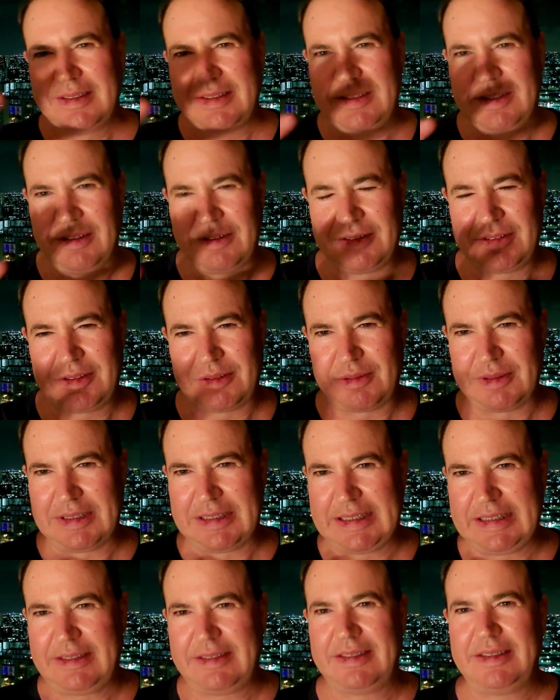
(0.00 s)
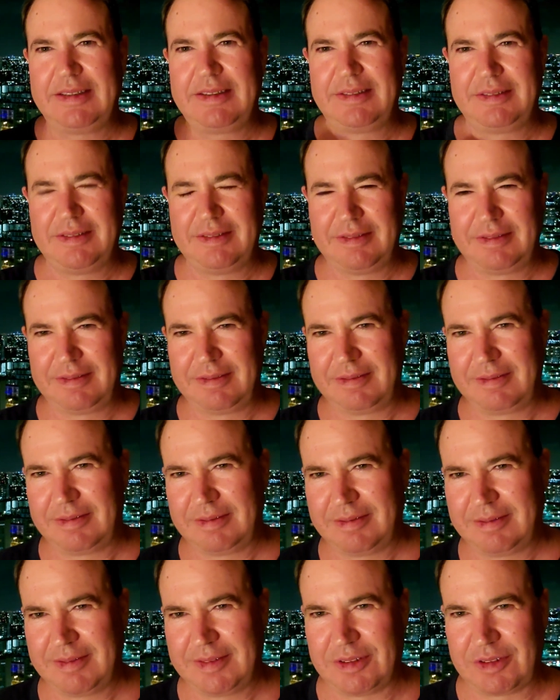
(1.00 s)
you know to release it
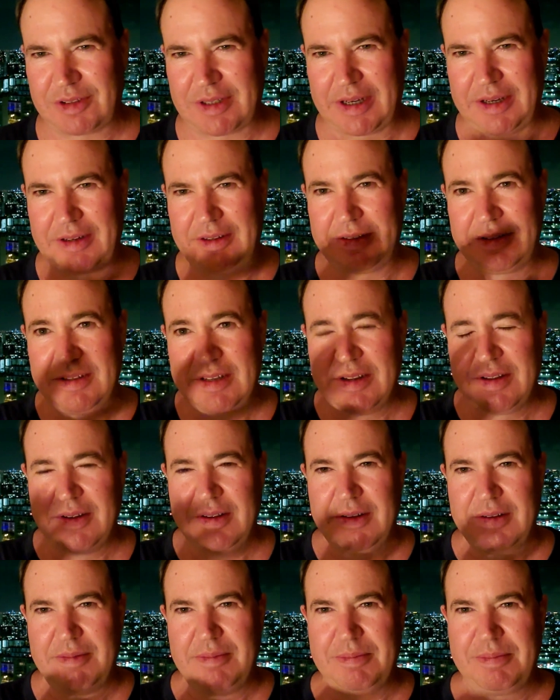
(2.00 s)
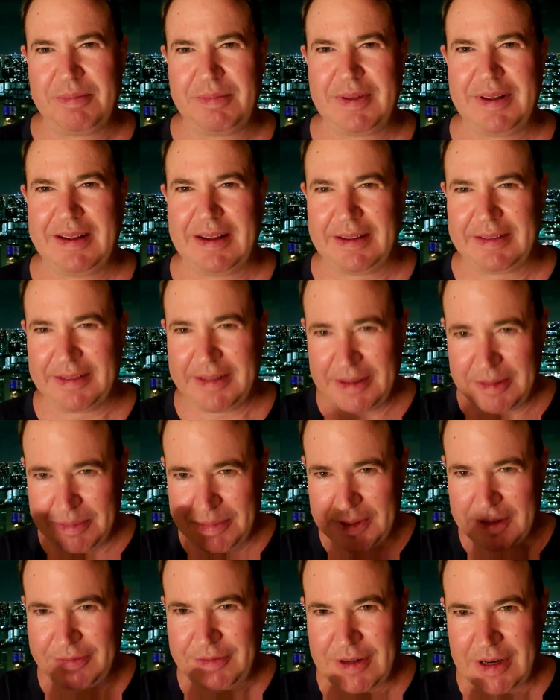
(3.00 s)
to try to a little
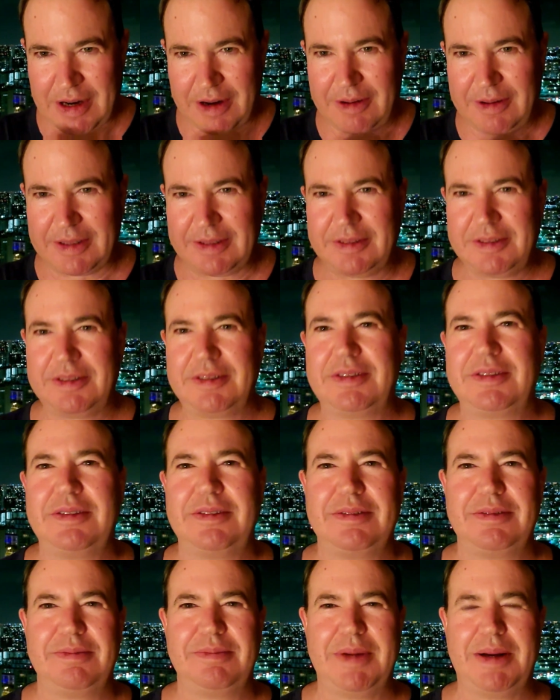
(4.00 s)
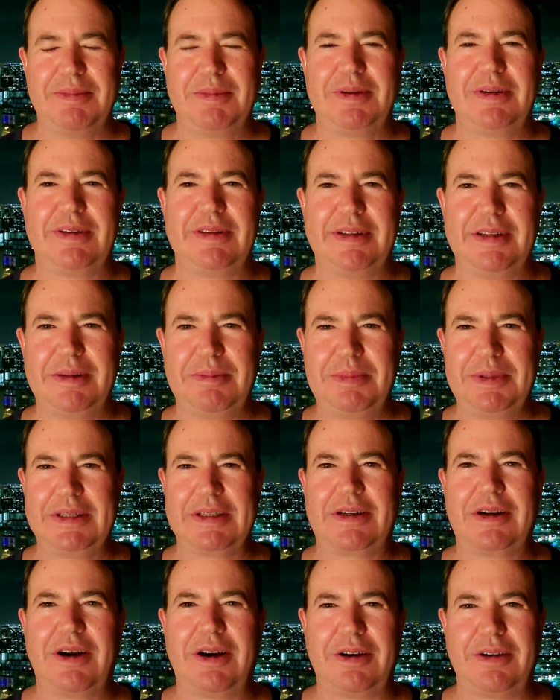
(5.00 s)
bit of courage Remember, a little bit
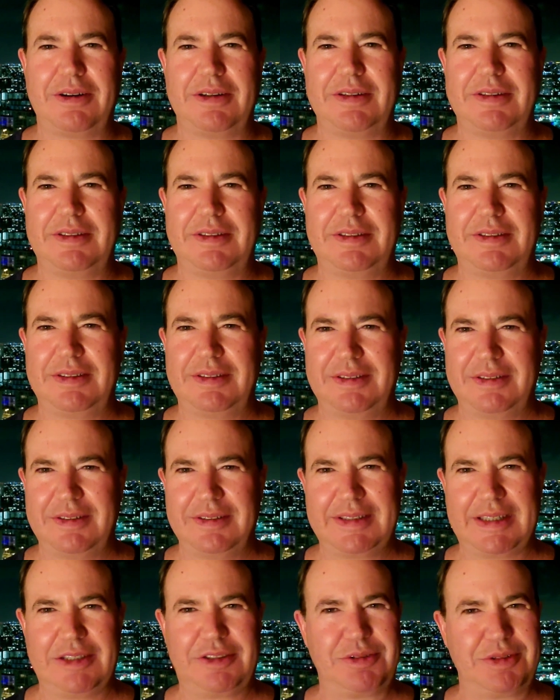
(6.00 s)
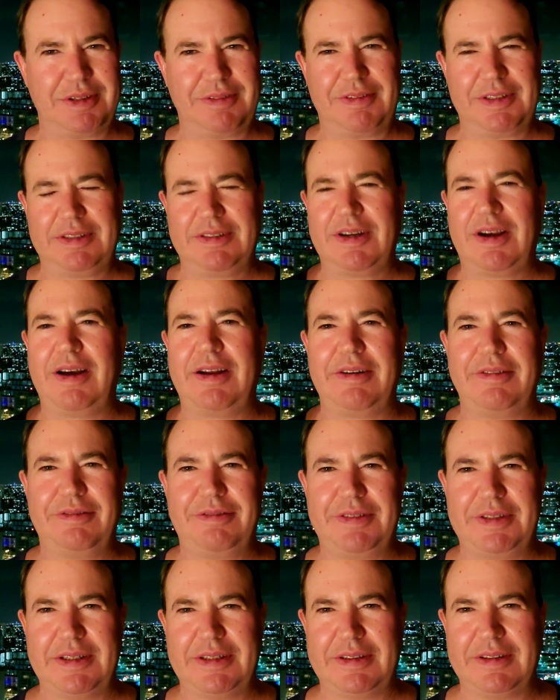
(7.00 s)
of courage gets rid of a ton of
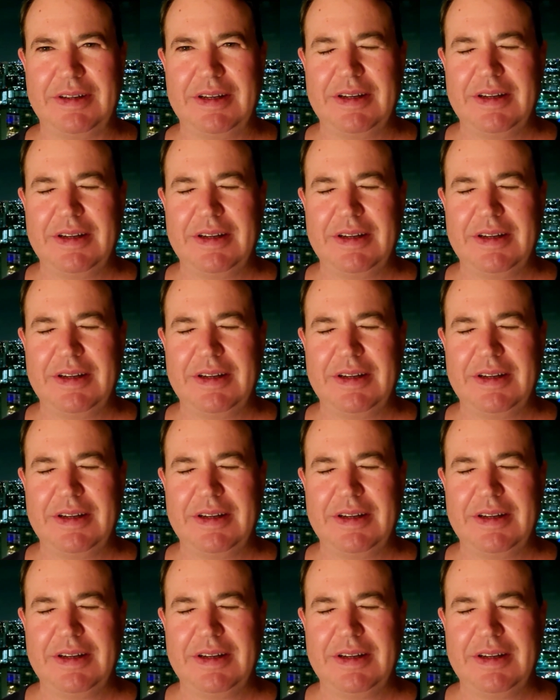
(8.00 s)
fear.